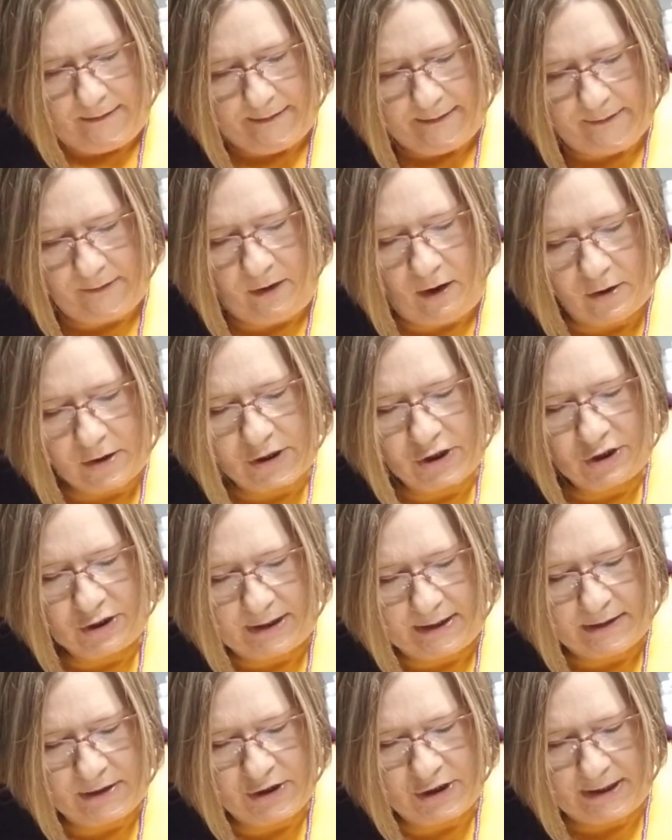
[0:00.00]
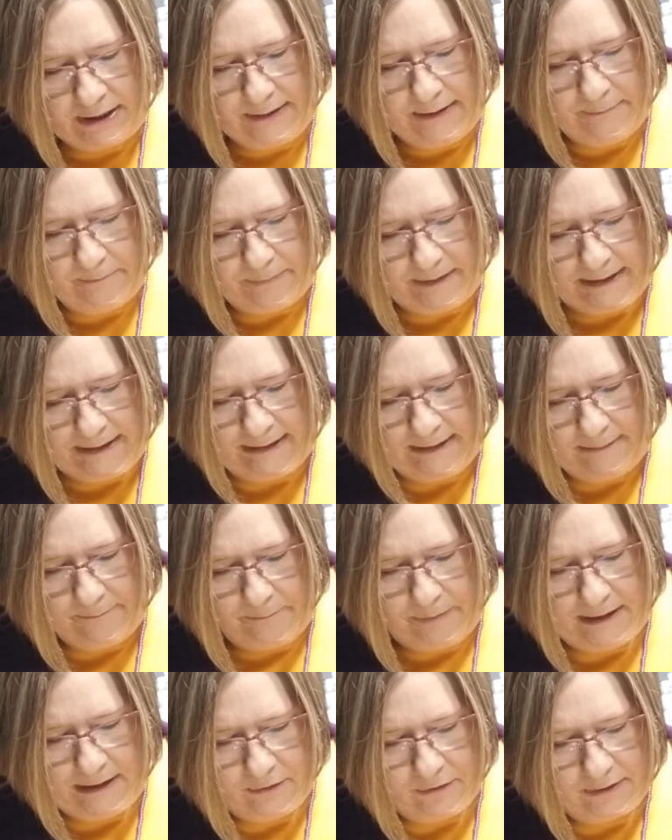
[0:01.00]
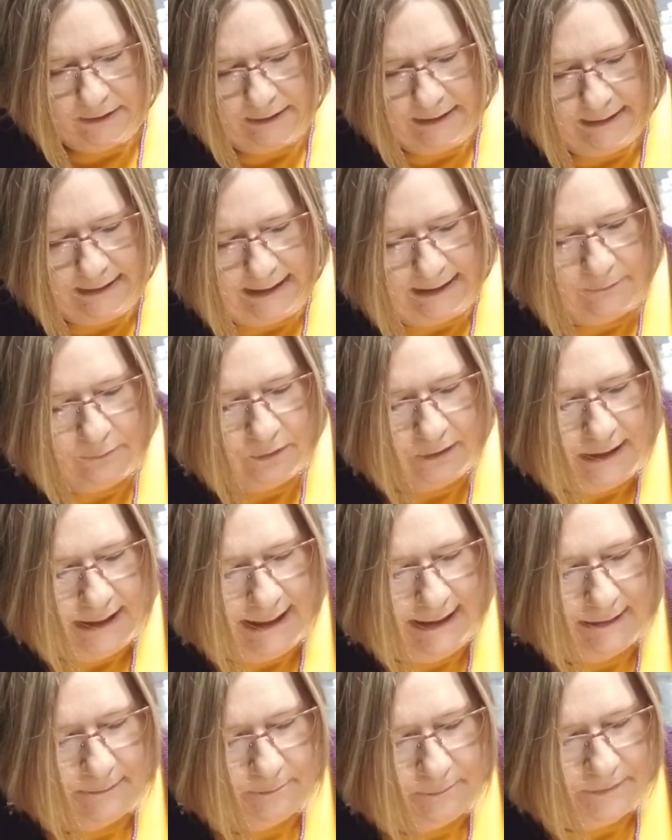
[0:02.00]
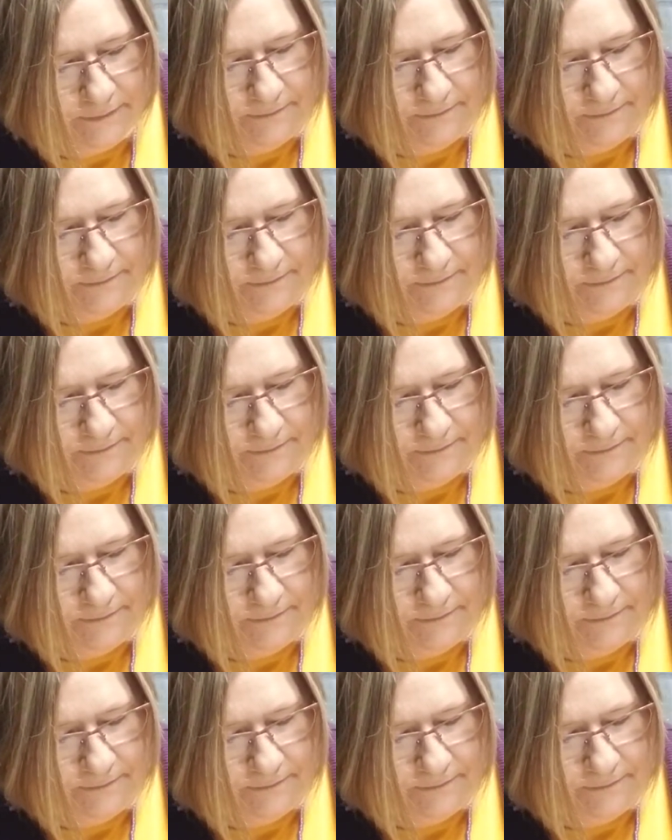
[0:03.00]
cornstarch and the baking powder, and that will help.